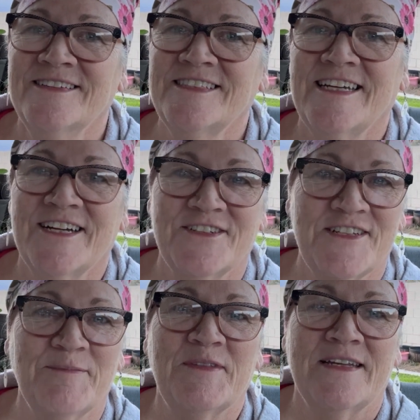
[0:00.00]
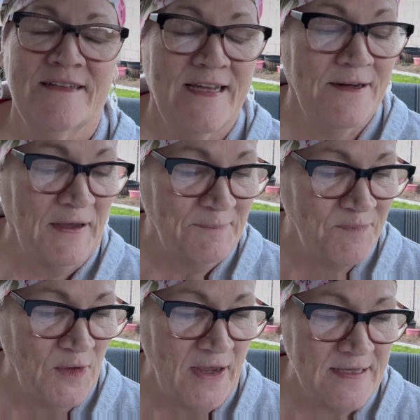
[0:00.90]
She hears something. Anyway,
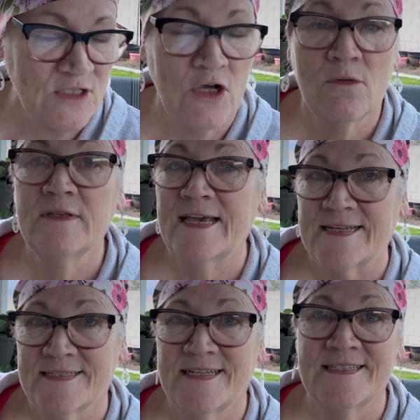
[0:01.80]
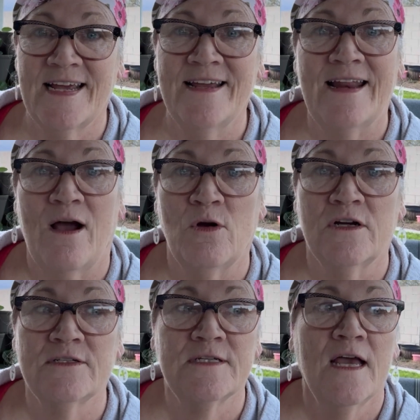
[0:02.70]
okay, so yes, 6 to 8
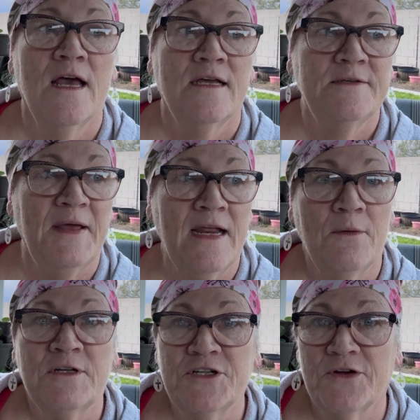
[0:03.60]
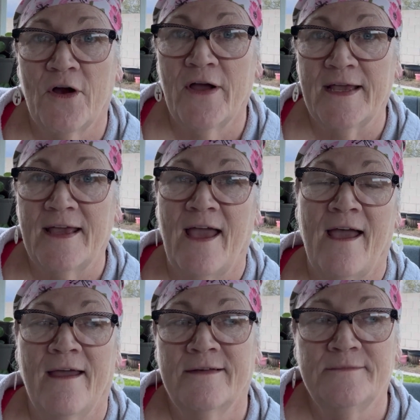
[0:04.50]
hours, depending on what you're growing,
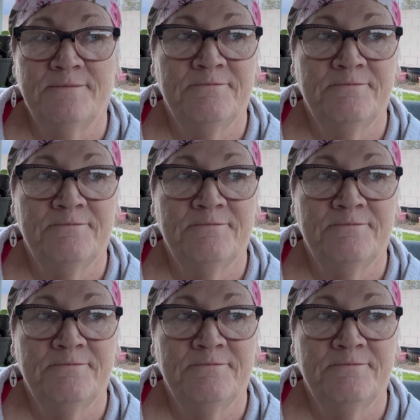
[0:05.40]
and